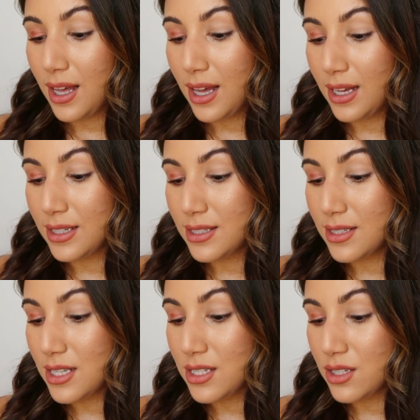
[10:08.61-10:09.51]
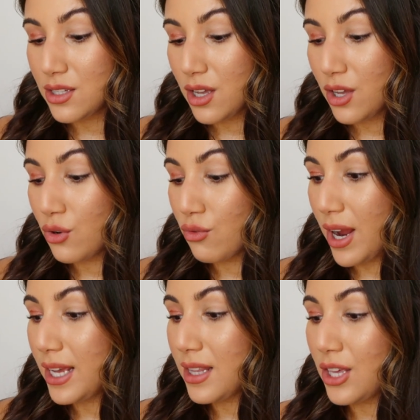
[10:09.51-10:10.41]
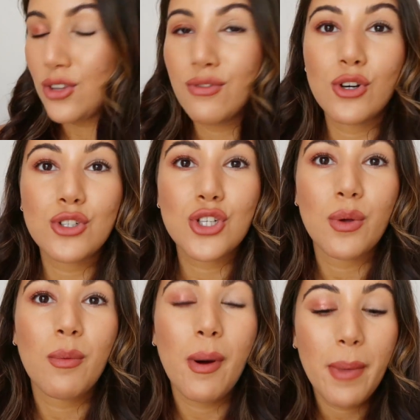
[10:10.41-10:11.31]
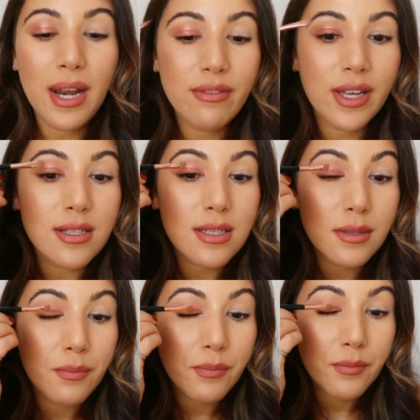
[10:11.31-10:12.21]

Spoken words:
and this is great that you've got 2-in-1 benefits.